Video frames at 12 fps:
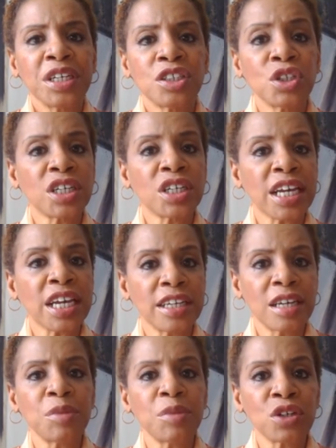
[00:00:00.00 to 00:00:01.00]
You look
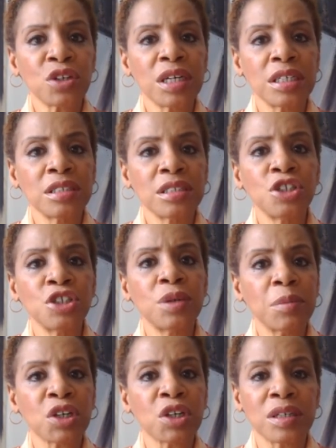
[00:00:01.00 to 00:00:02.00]
at immigrant,
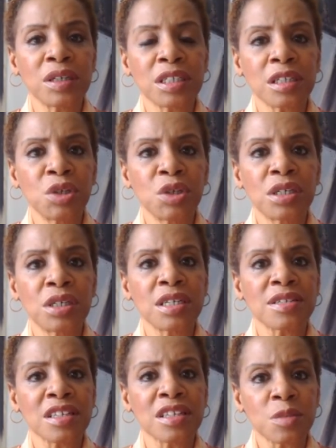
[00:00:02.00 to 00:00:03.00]
new immigrant
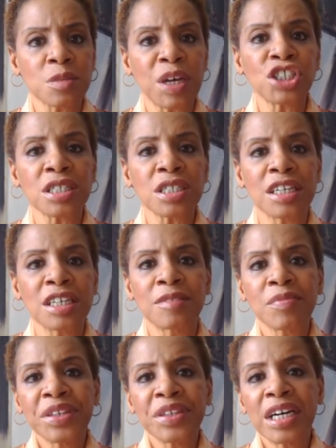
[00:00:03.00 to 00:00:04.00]
communities, especially